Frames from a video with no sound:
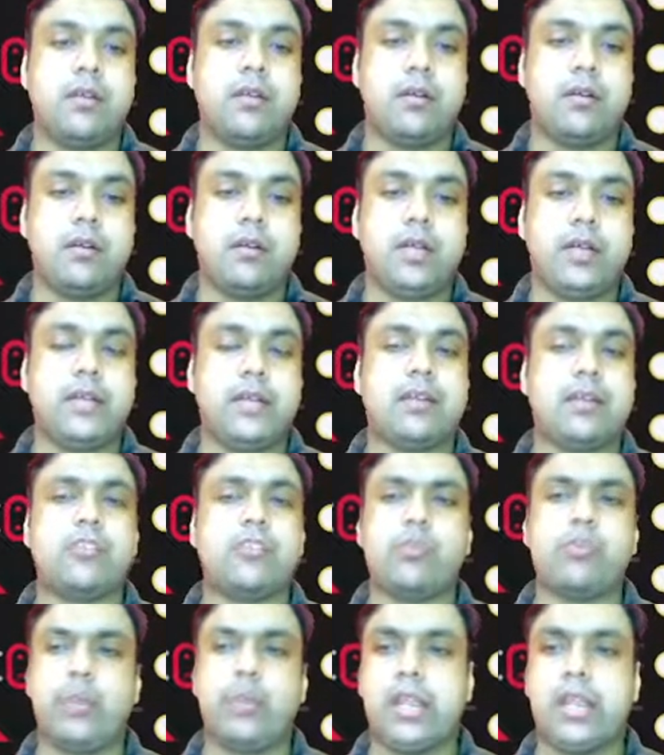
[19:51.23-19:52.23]
Right,
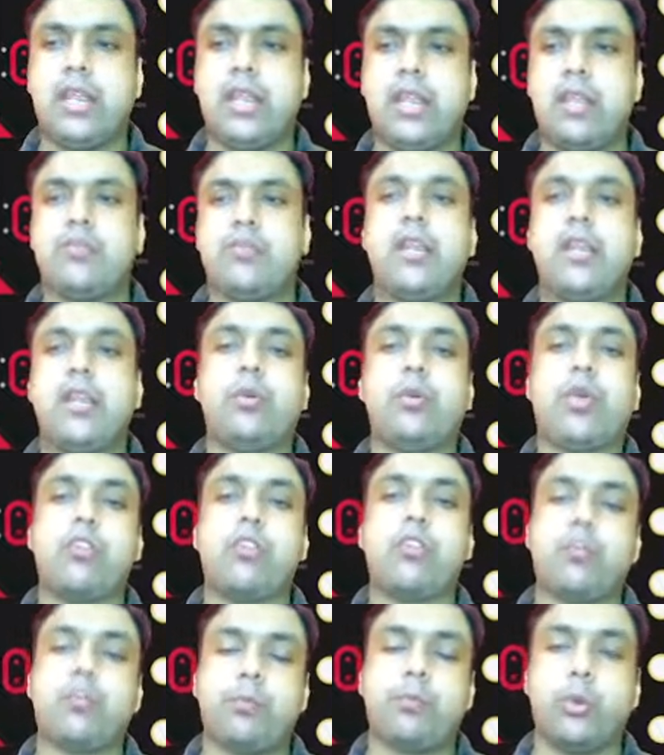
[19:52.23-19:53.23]
it's very easy to
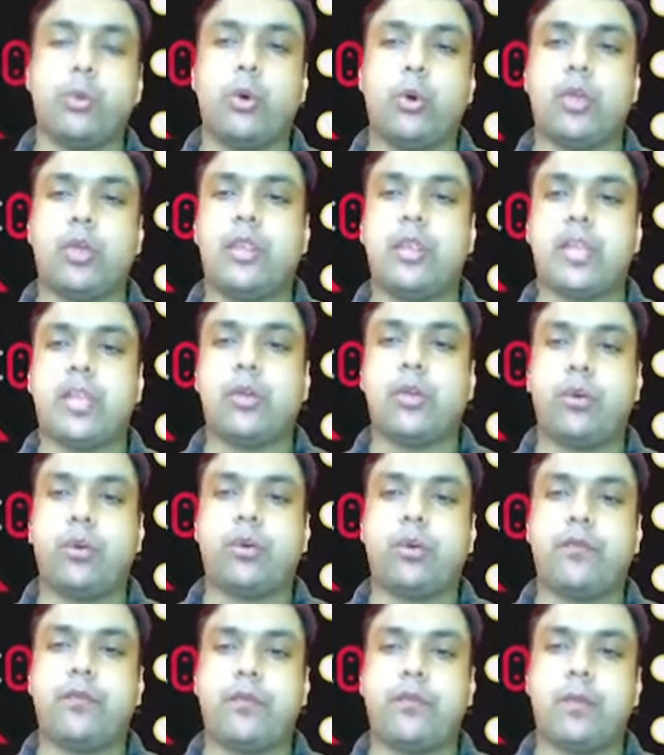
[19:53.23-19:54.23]
export the
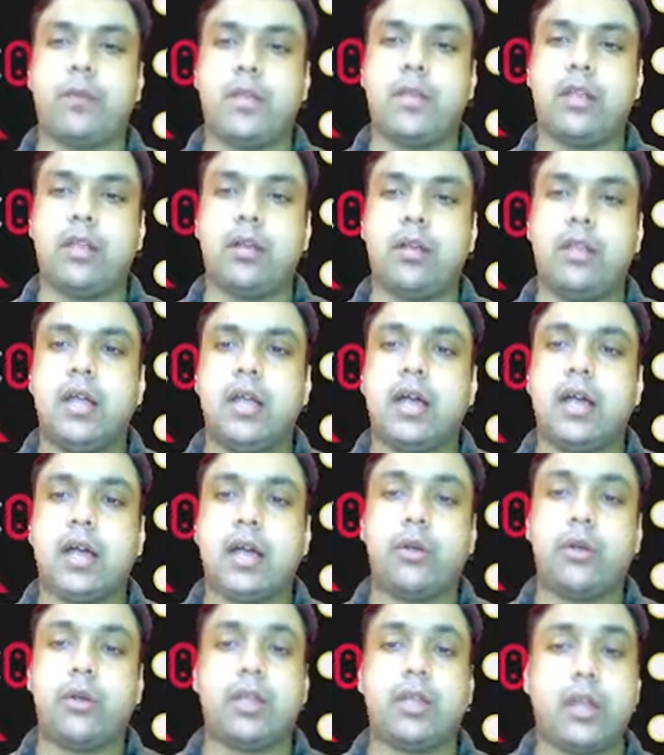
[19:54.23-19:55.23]
code from here.
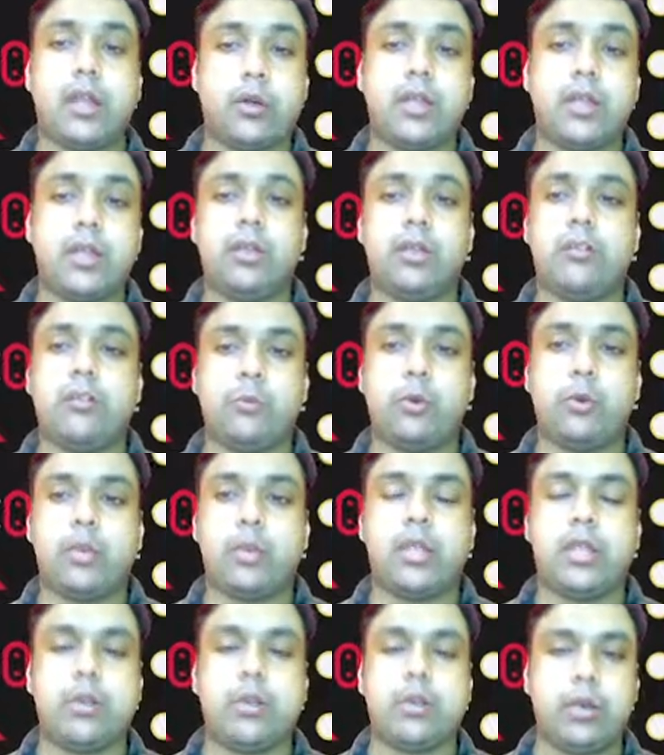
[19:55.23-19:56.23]
How can you
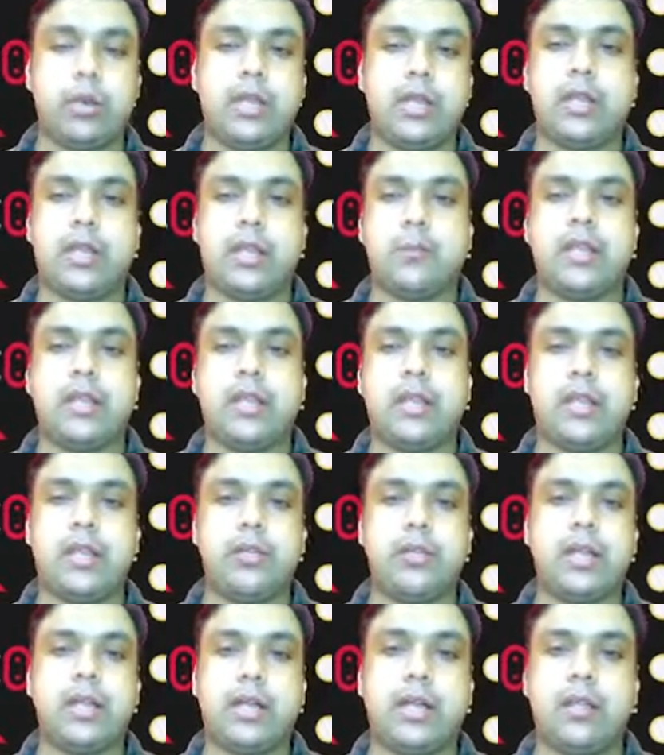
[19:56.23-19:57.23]
export the code? Let me tell
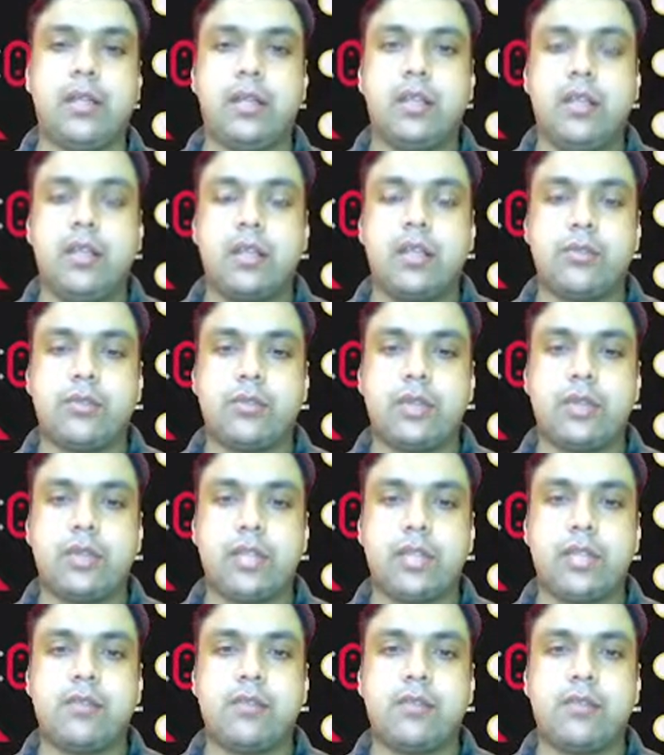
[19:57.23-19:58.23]
you that. So
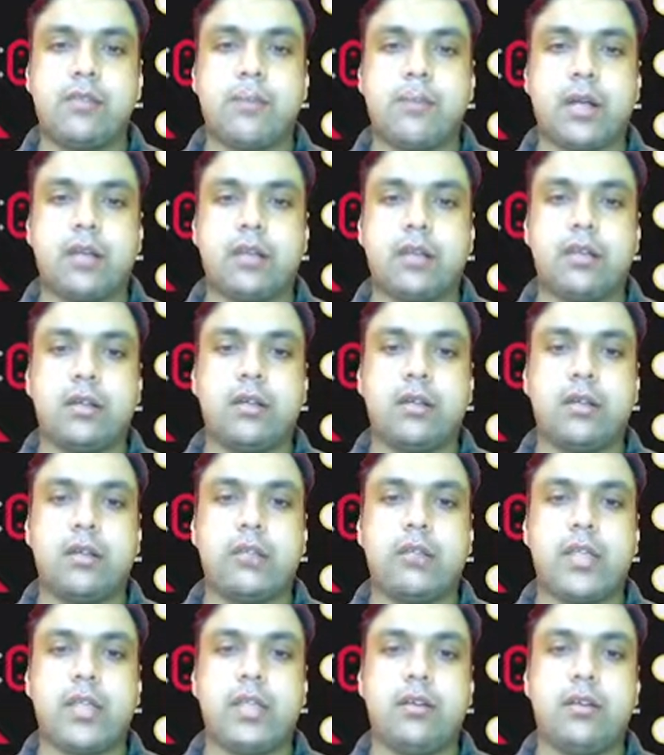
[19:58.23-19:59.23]
there is a button
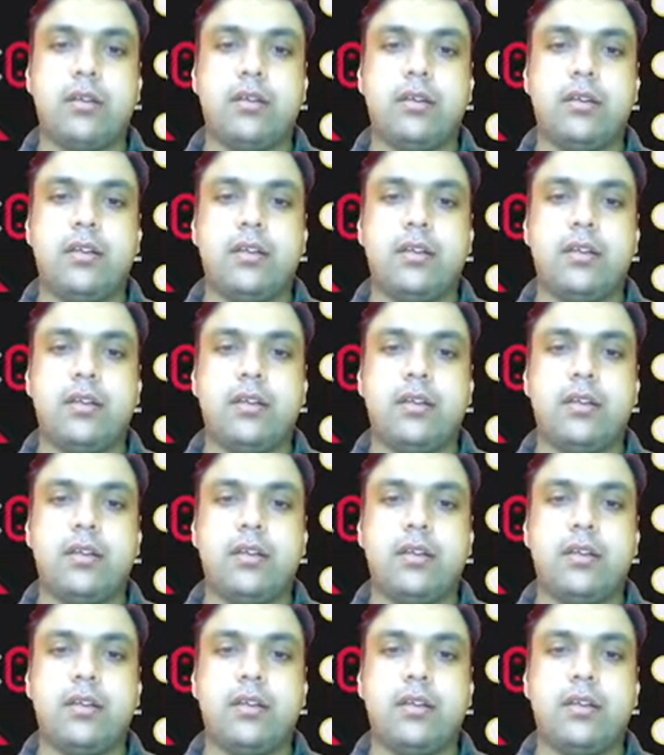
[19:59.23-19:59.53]
over here.